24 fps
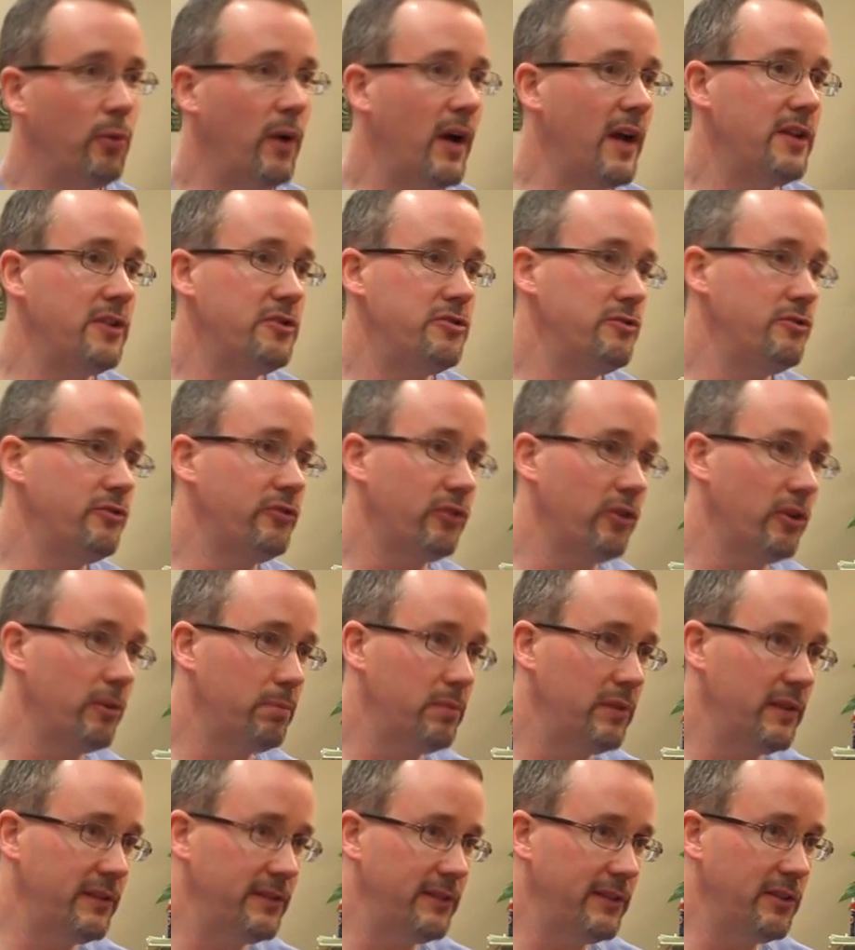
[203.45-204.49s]
why did you start
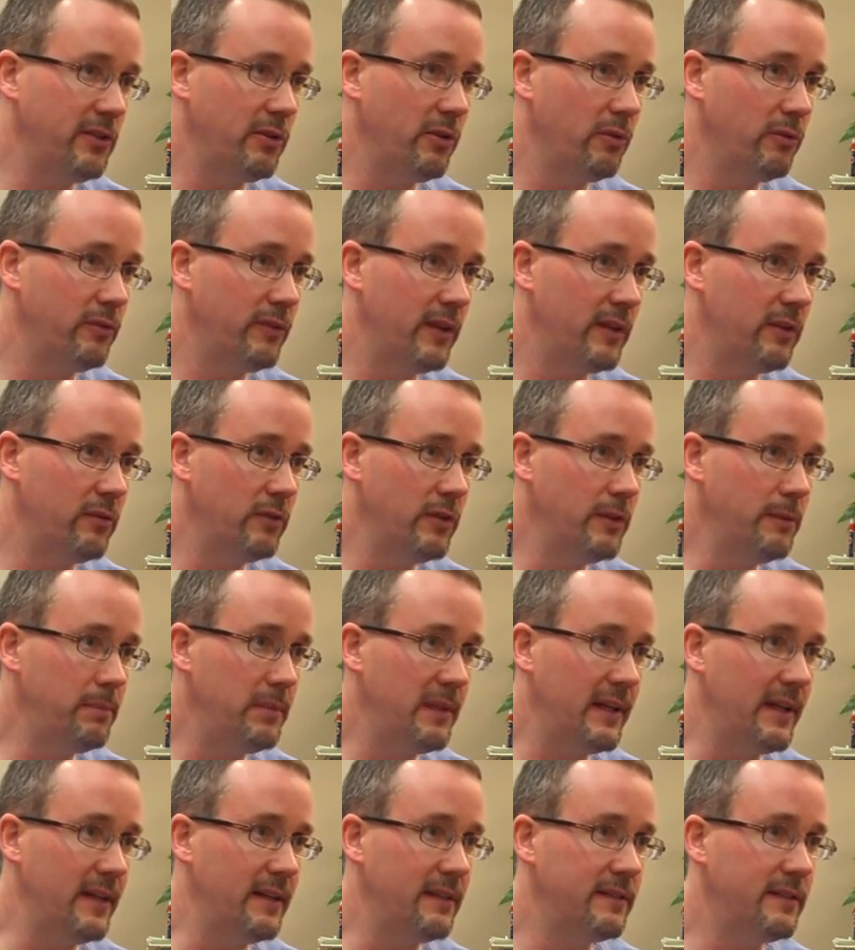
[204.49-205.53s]
placing your own dental
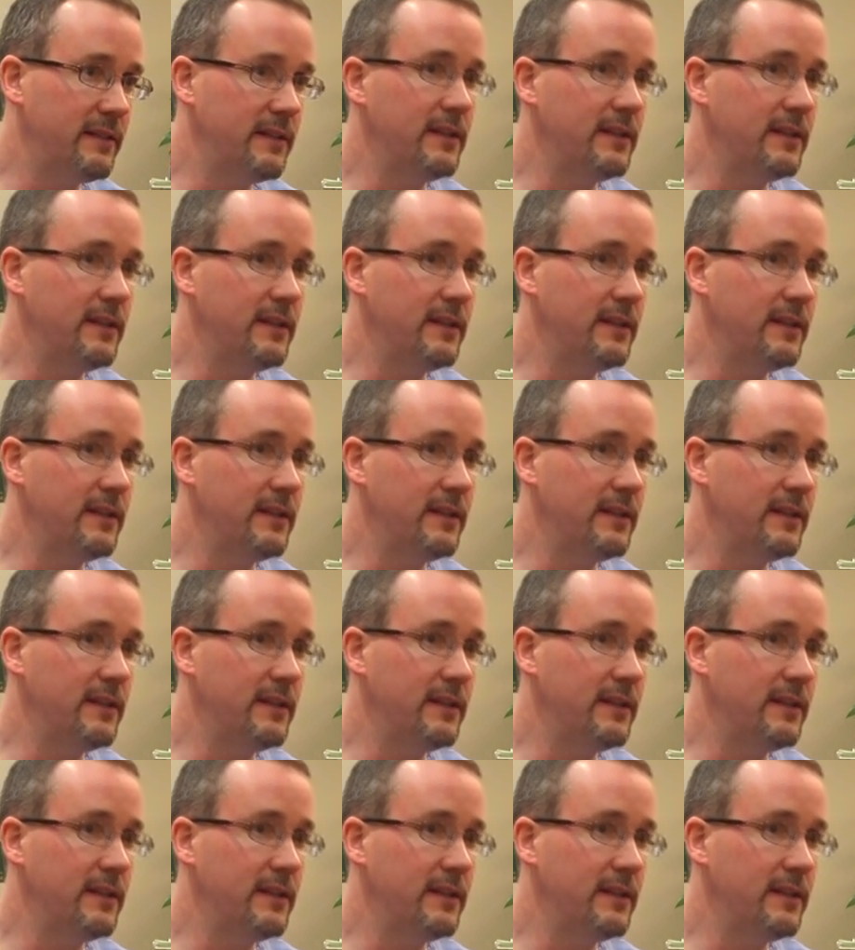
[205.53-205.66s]
implants?